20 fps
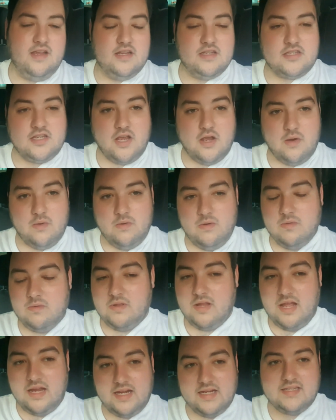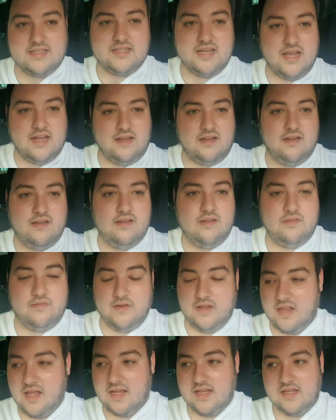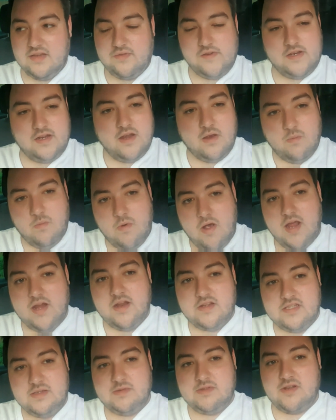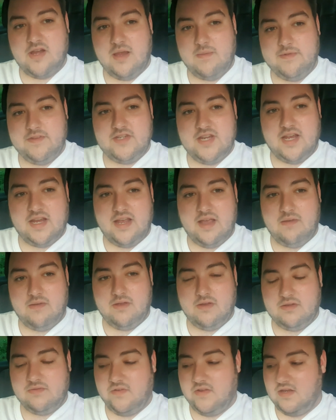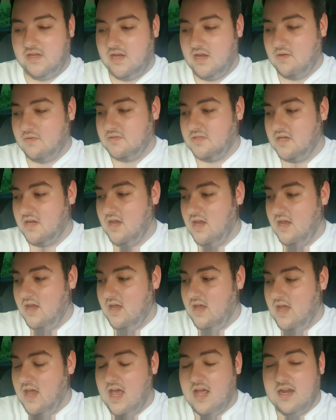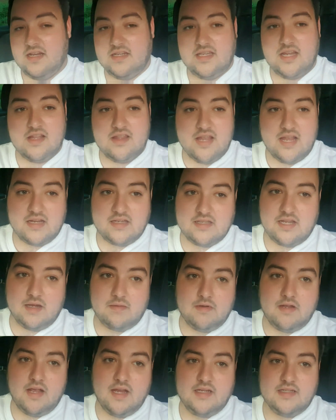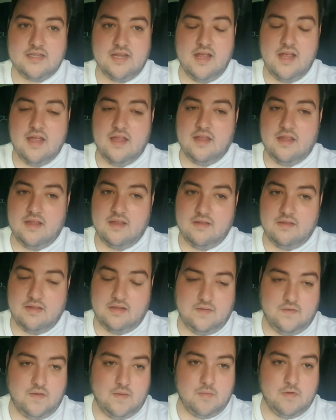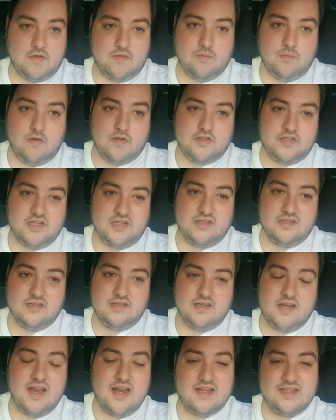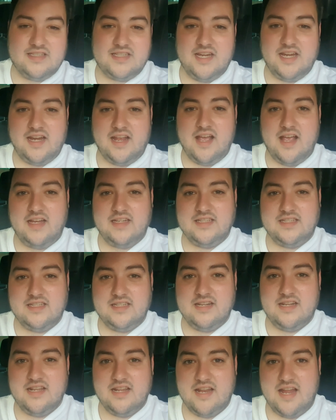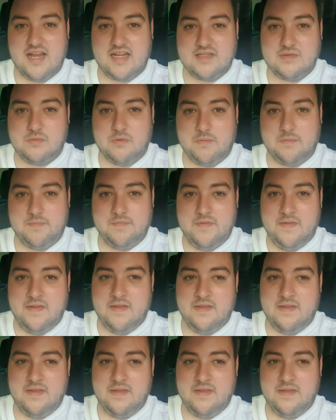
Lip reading: So like I said, if you like this video, why not subscribe and check out those videos. And until next time guys, thank you very much for watching, and I'll see you guys in the next one.